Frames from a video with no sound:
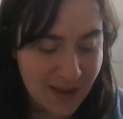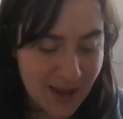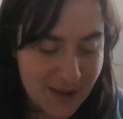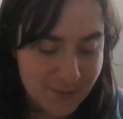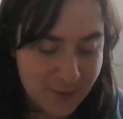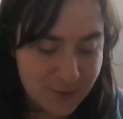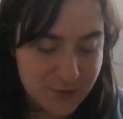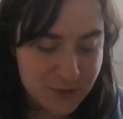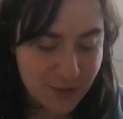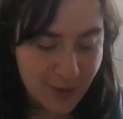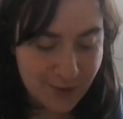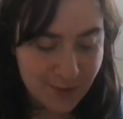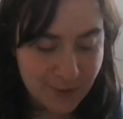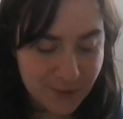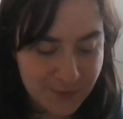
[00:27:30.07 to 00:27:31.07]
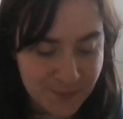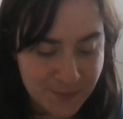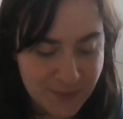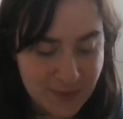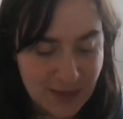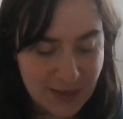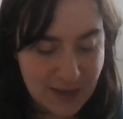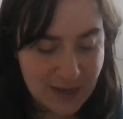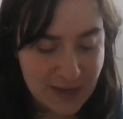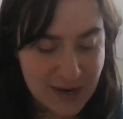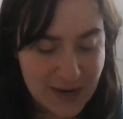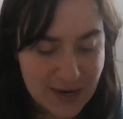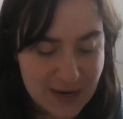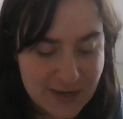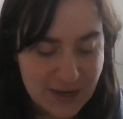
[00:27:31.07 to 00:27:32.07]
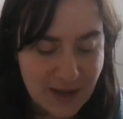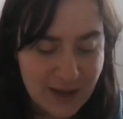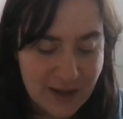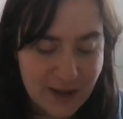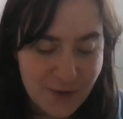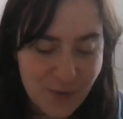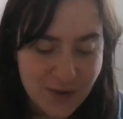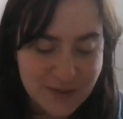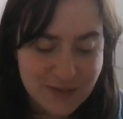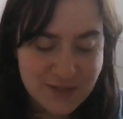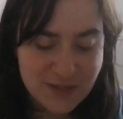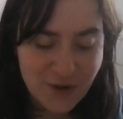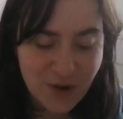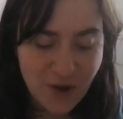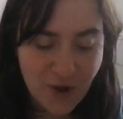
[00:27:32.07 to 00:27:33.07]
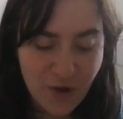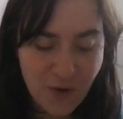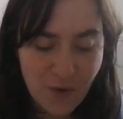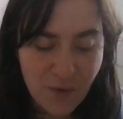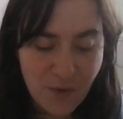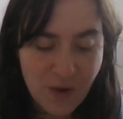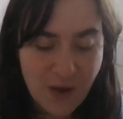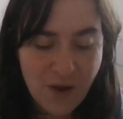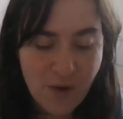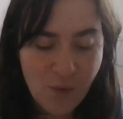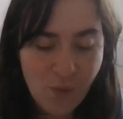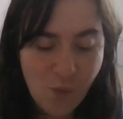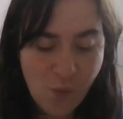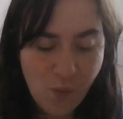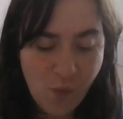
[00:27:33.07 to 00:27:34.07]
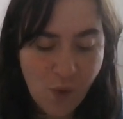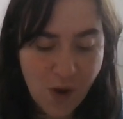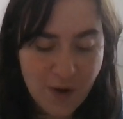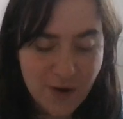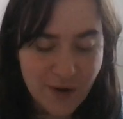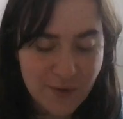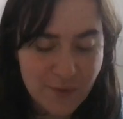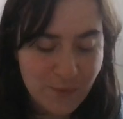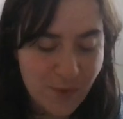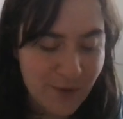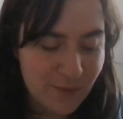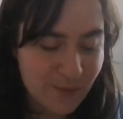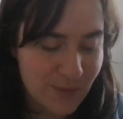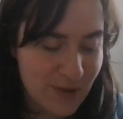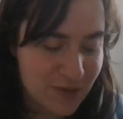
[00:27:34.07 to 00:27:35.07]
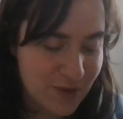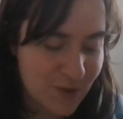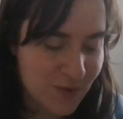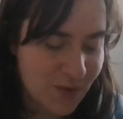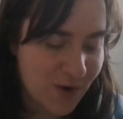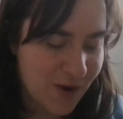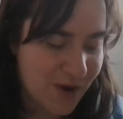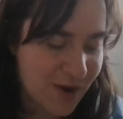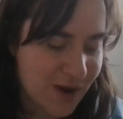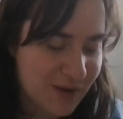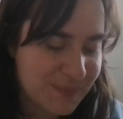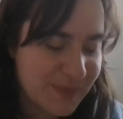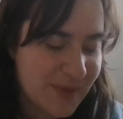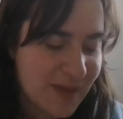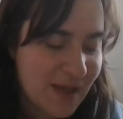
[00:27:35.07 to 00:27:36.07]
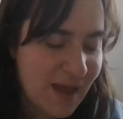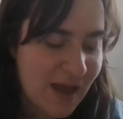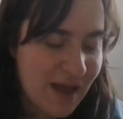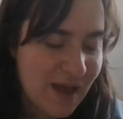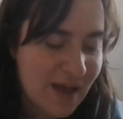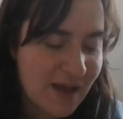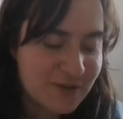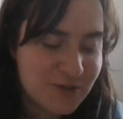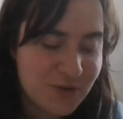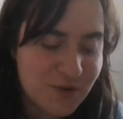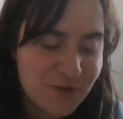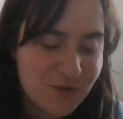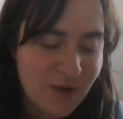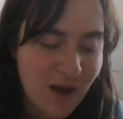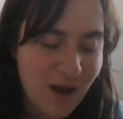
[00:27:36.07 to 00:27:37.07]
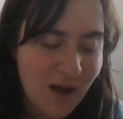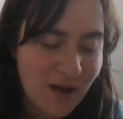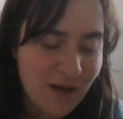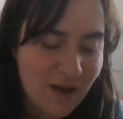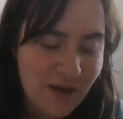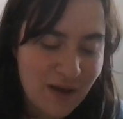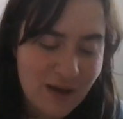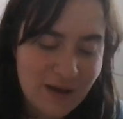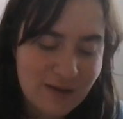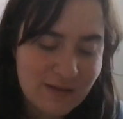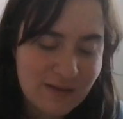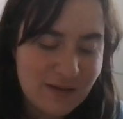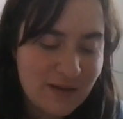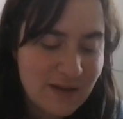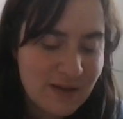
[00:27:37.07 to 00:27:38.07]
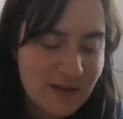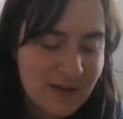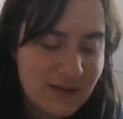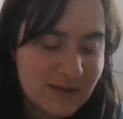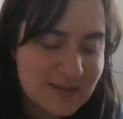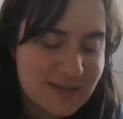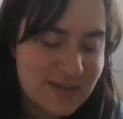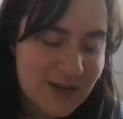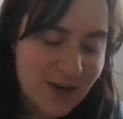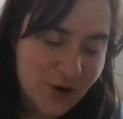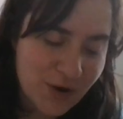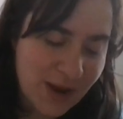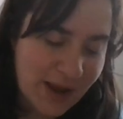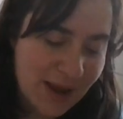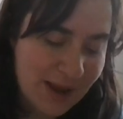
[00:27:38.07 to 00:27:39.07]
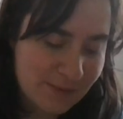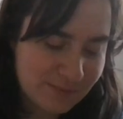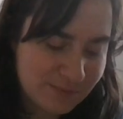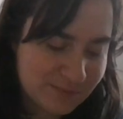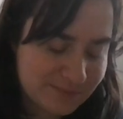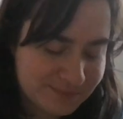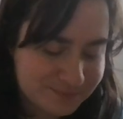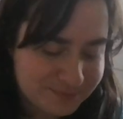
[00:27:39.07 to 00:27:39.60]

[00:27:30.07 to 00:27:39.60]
Amos chuckled. He, he wants to go one on one with you, Carter, to uh, see your game.